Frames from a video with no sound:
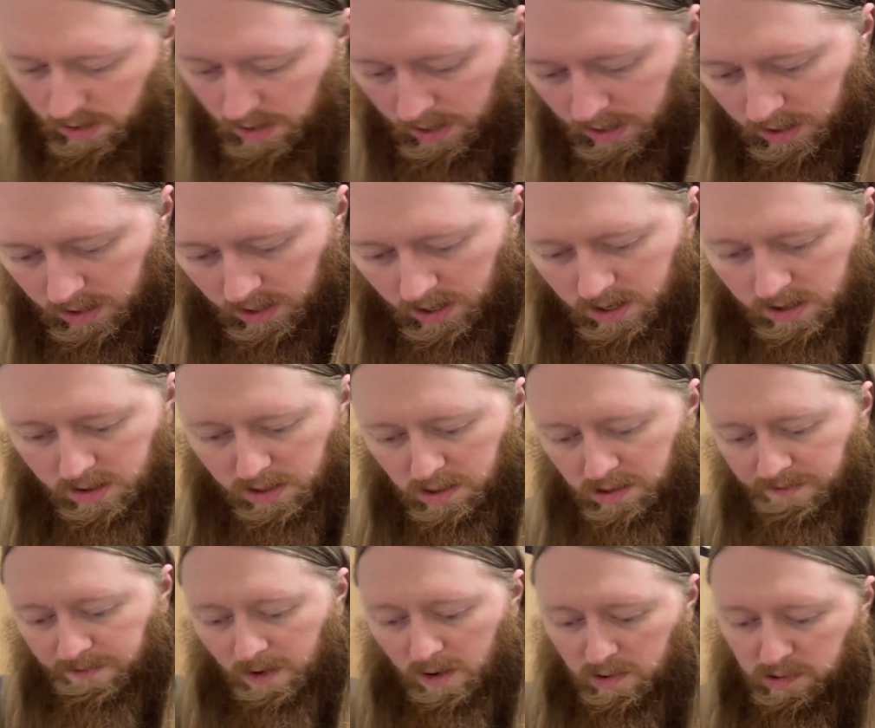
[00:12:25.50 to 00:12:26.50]
And in
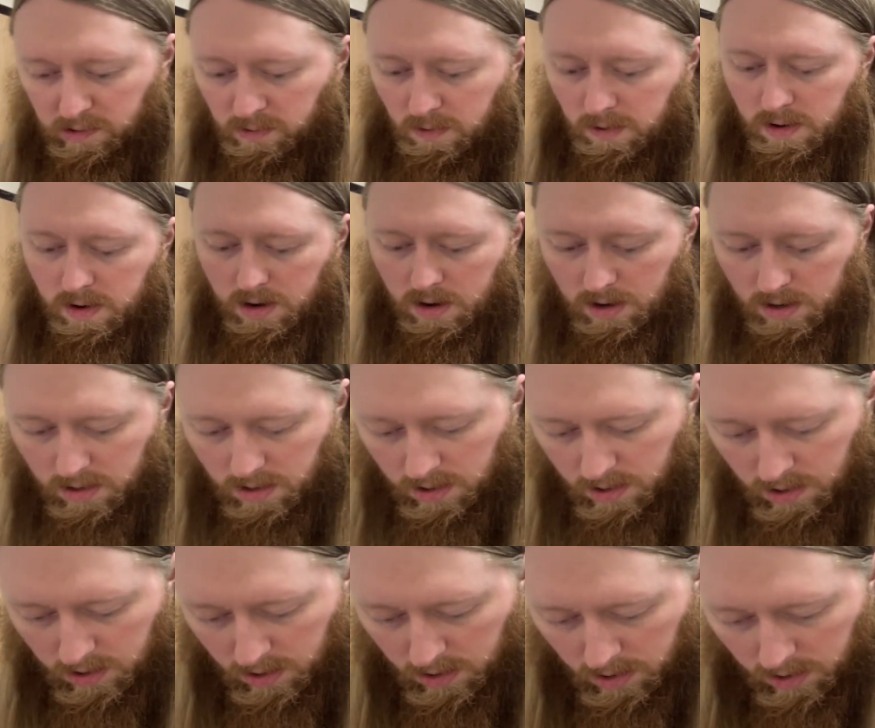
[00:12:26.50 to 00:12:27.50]
this first one,
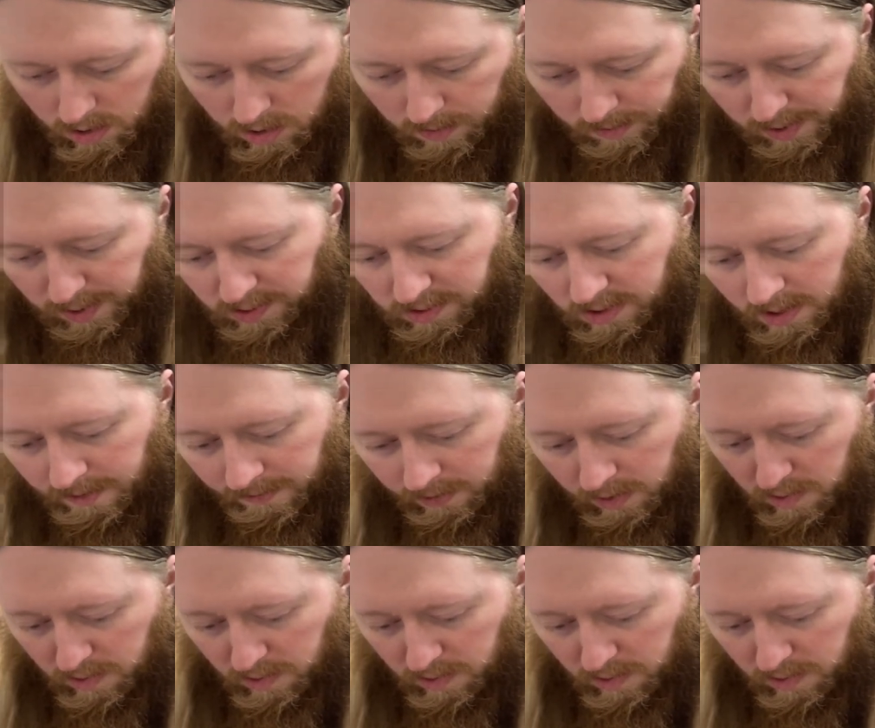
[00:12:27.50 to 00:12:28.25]
let's see if